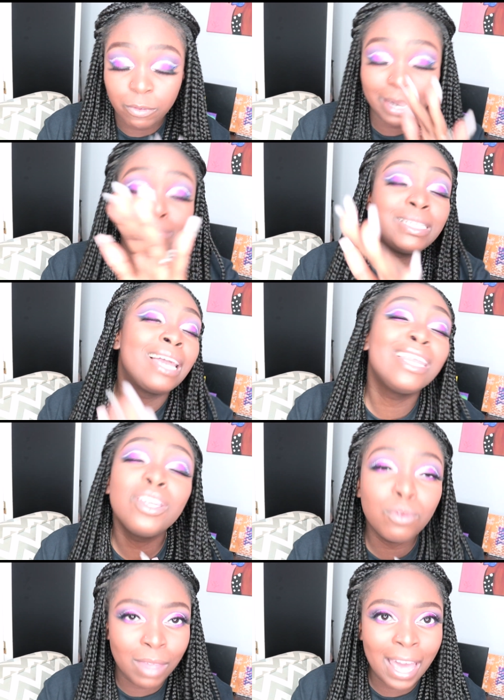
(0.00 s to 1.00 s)
When I'm
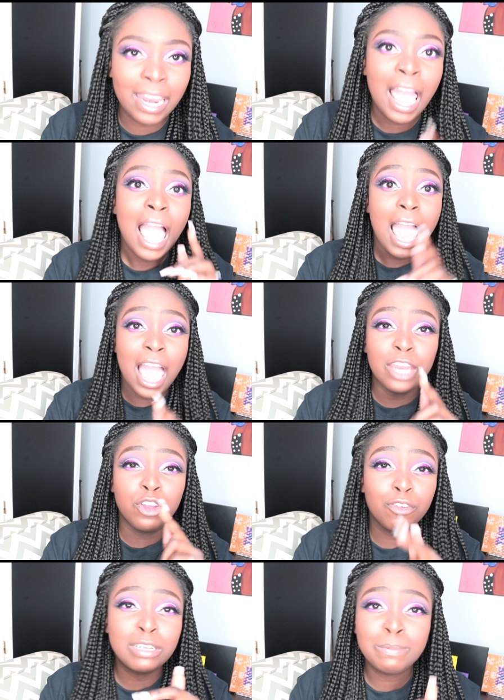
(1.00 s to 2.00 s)
telling you that and
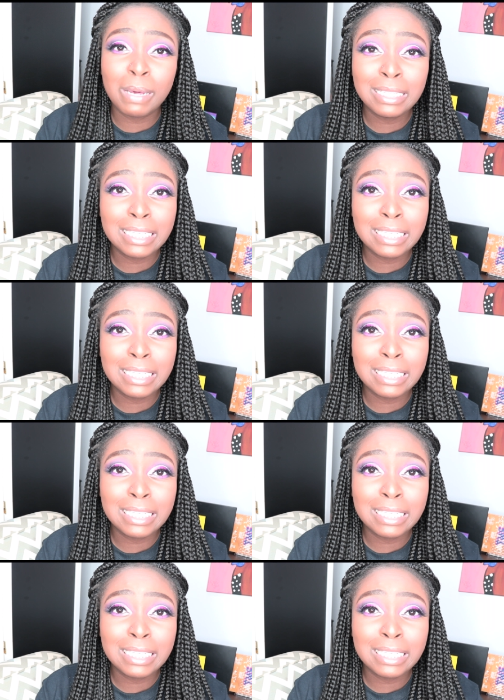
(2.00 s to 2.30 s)
your response